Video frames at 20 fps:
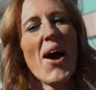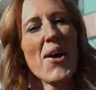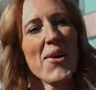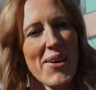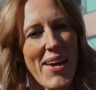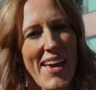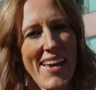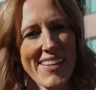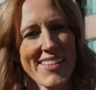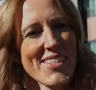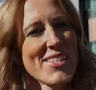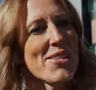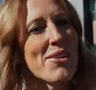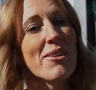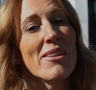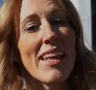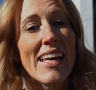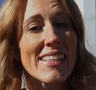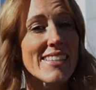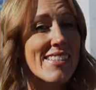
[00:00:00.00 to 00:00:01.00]
Okay,
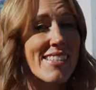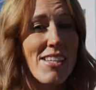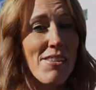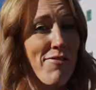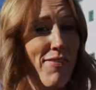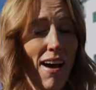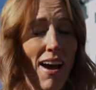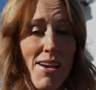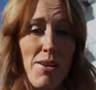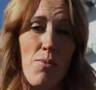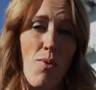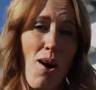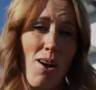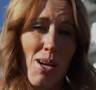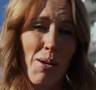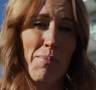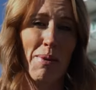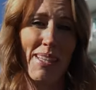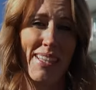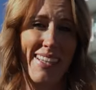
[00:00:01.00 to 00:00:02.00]
so let's define
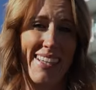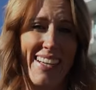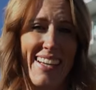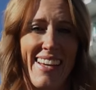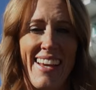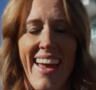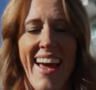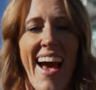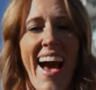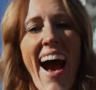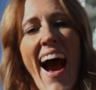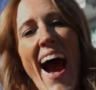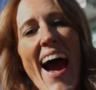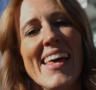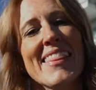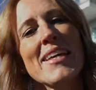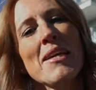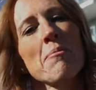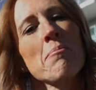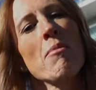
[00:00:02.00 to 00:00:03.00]
walkability.
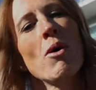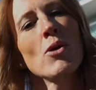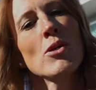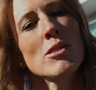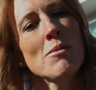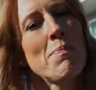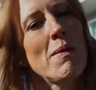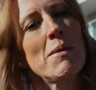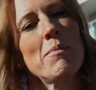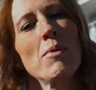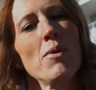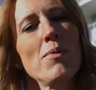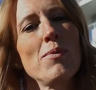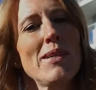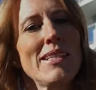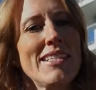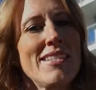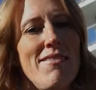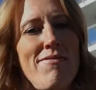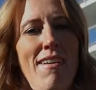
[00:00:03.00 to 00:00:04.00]
I think most people
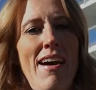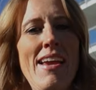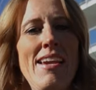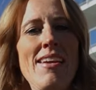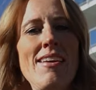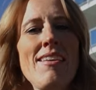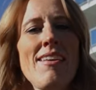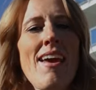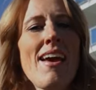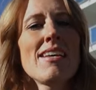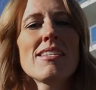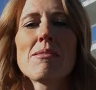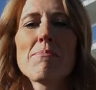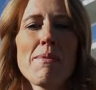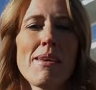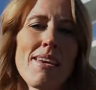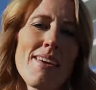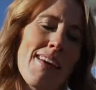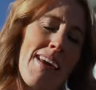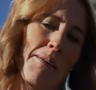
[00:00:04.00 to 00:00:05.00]
would define it as
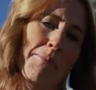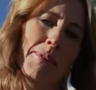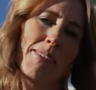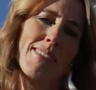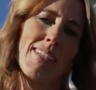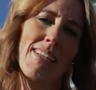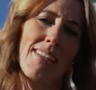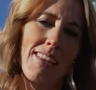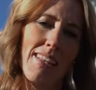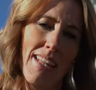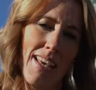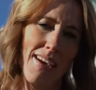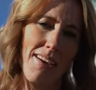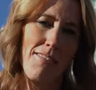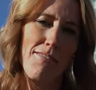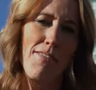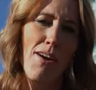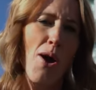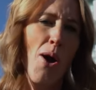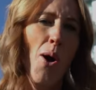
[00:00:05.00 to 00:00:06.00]
being able to
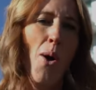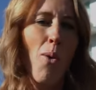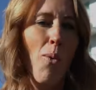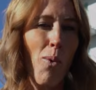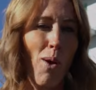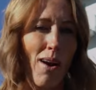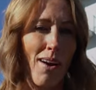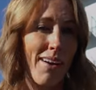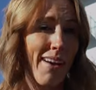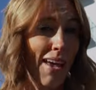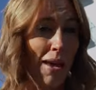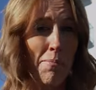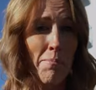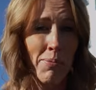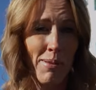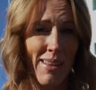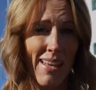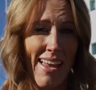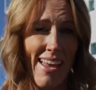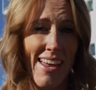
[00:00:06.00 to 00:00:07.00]
live, work, and
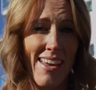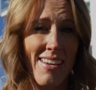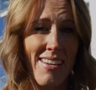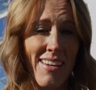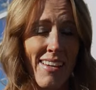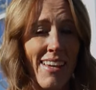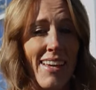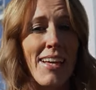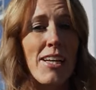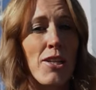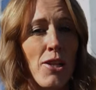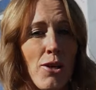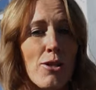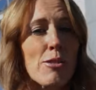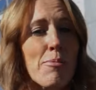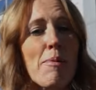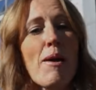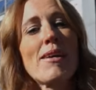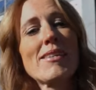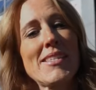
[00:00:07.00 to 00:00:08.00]
play in
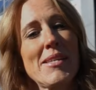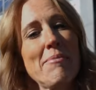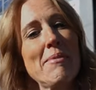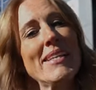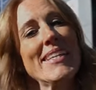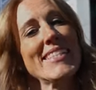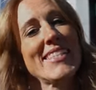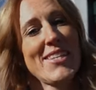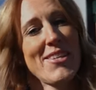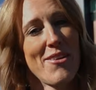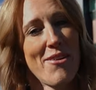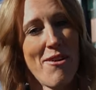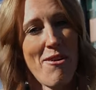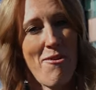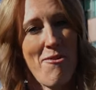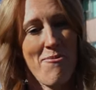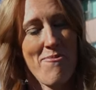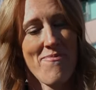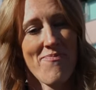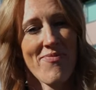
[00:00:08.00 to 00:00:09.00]
close proximity to their
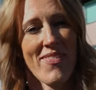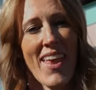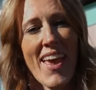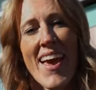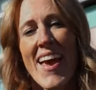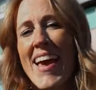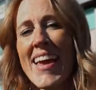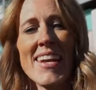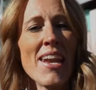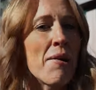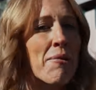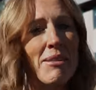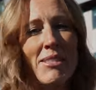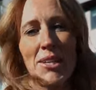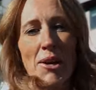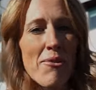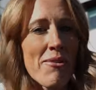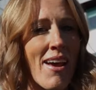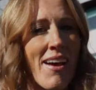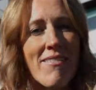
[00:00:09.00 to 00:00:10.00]
home. Now, we
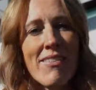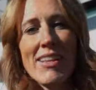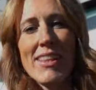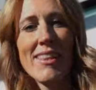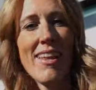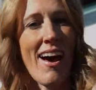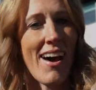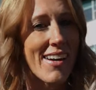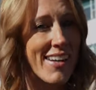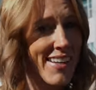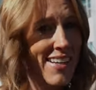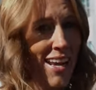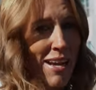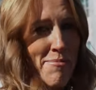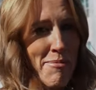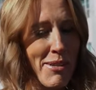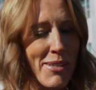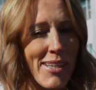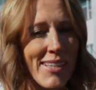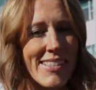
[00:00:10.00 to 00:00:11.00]
don't have a lot of
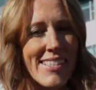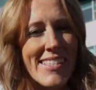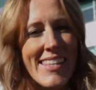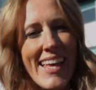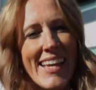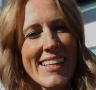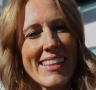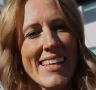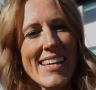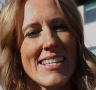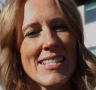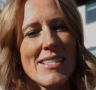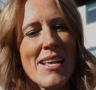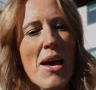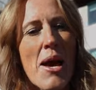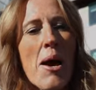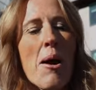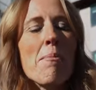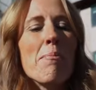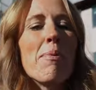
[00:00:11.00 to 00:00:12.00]
neighborhoods like this,
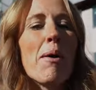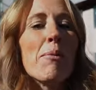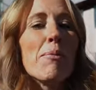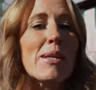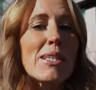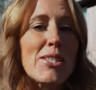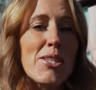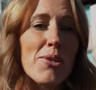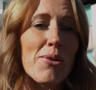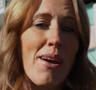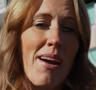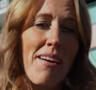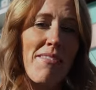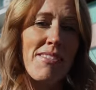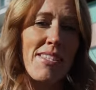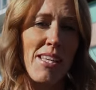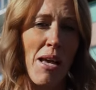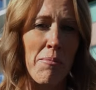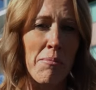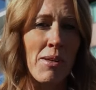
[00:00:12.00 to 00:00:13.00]
but we do
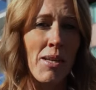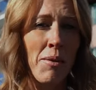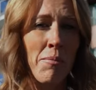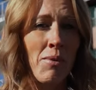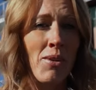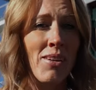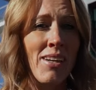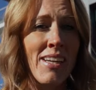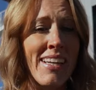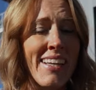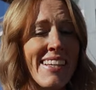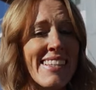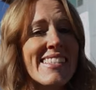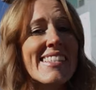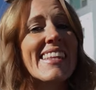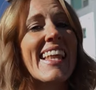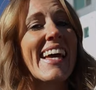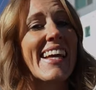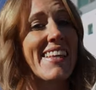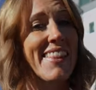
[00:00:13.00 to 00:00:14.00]
have some
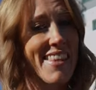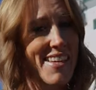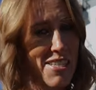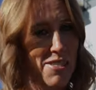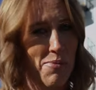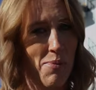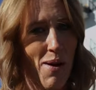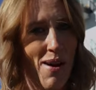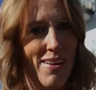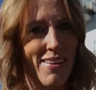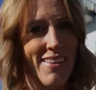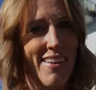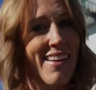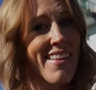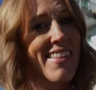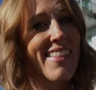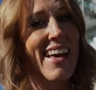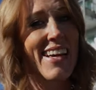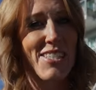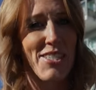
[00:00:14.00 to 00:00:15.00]
communities like this one
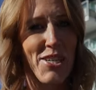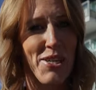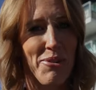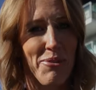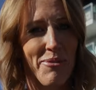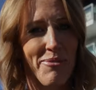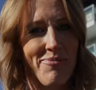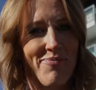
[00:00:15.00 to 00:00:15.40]
that do.